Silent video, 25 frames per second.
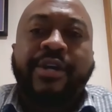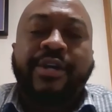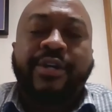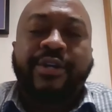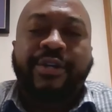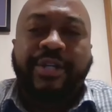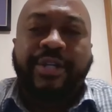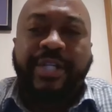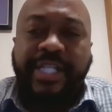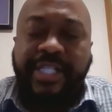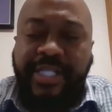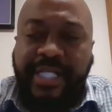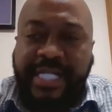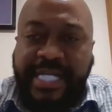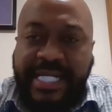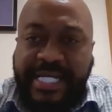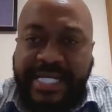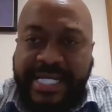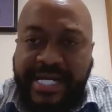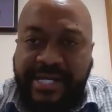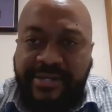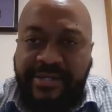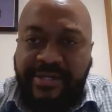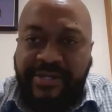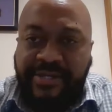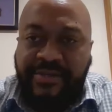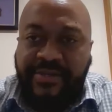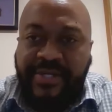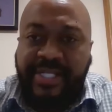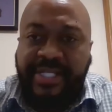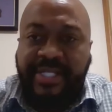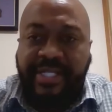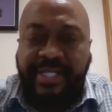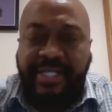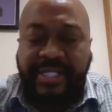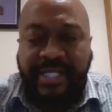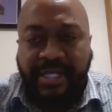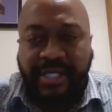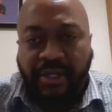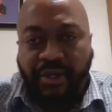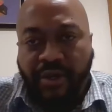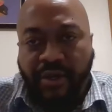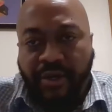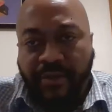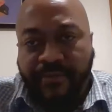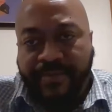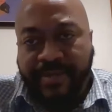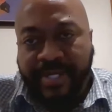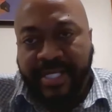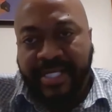You need to get down on your knees and say,
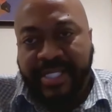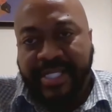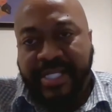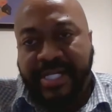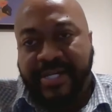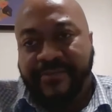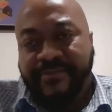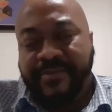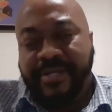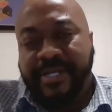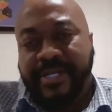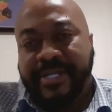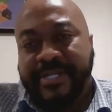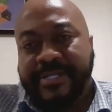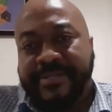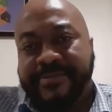Lord, please help me.